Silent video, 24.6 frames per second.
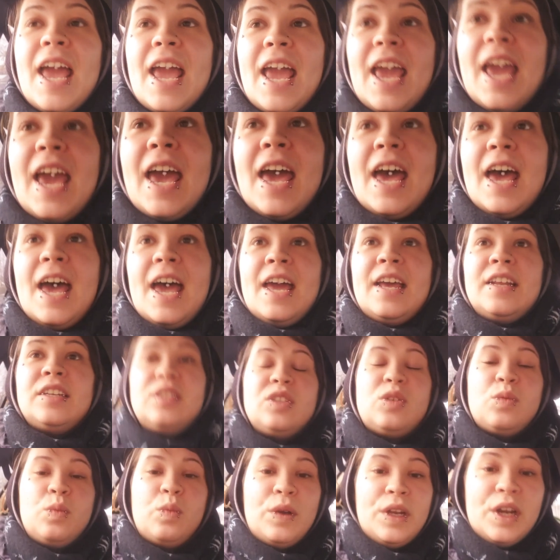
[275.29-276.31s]

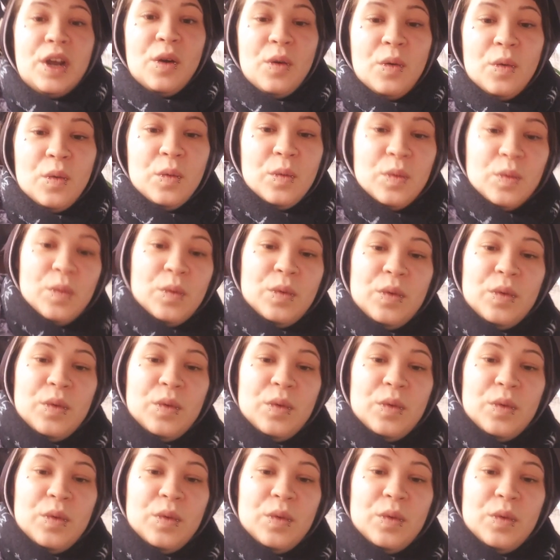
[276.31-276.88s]
And we don't